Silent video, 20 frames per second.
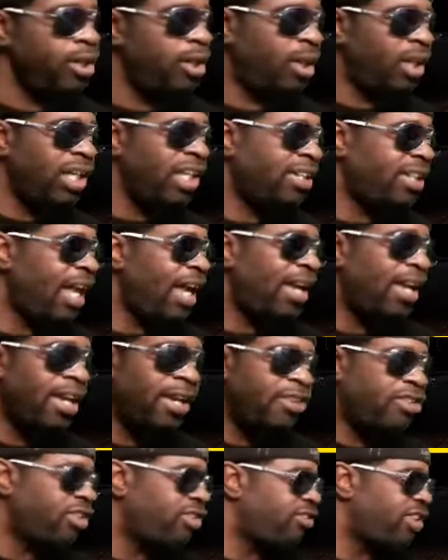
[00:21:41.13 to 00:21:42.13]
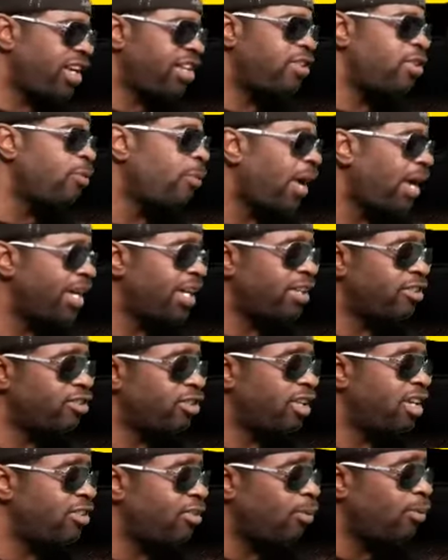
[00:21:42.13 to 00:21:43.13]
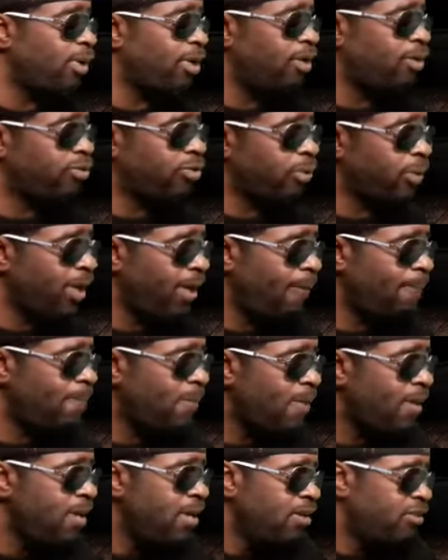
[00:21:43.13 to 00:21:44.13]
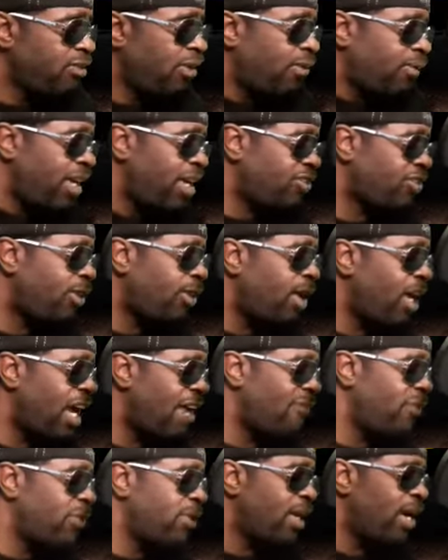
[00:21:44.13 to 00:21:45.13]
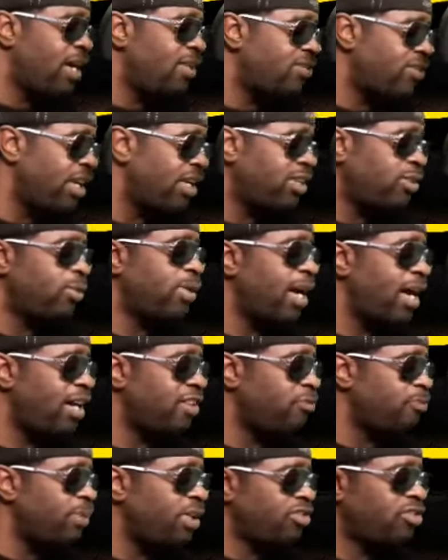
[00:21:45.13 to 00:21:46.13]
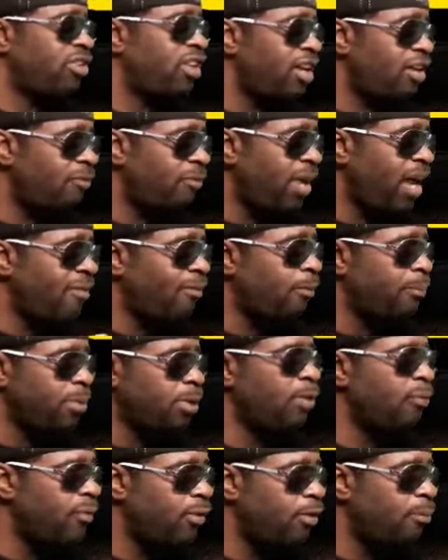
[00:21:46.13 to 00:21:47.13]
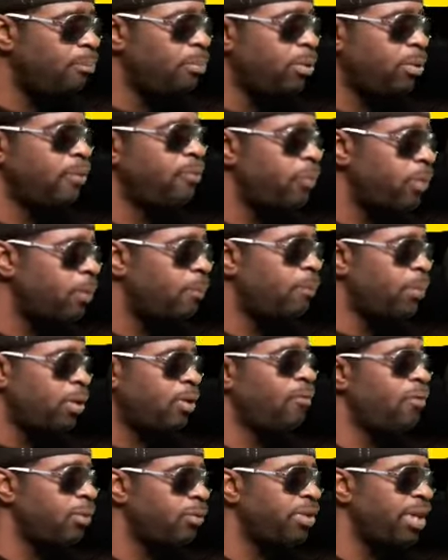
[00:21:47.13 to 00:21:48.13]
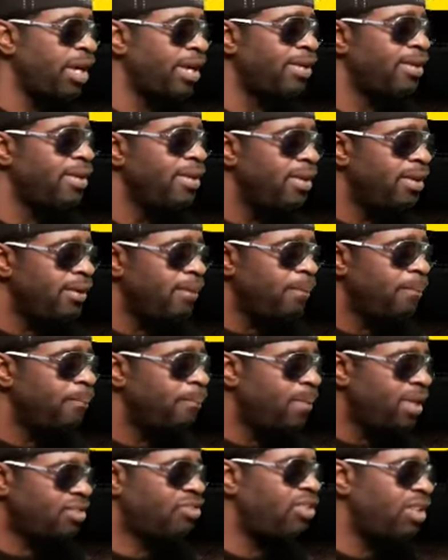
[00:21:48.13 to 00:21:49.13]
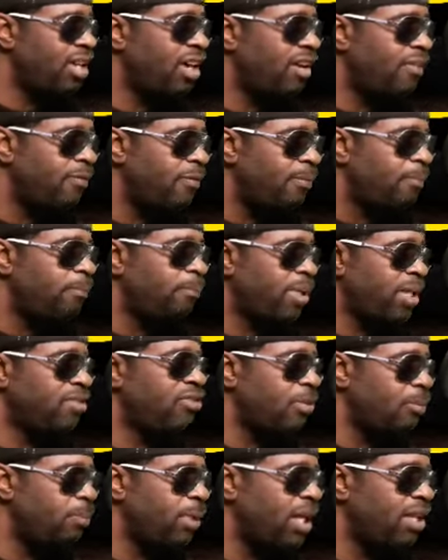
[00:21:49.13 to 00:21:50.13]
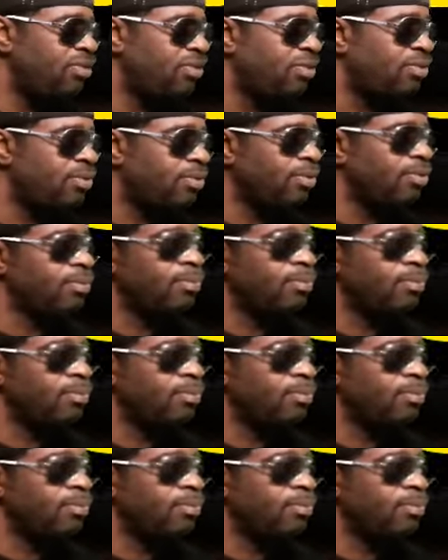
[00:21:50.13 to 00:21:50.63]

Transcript: Click that, and it should take you right into either one of those, okay? So that's all I have for you guys. Thank you guys. Much love. Have a beautiful, beautiful, beautiful day. Much love. Peace and blessings.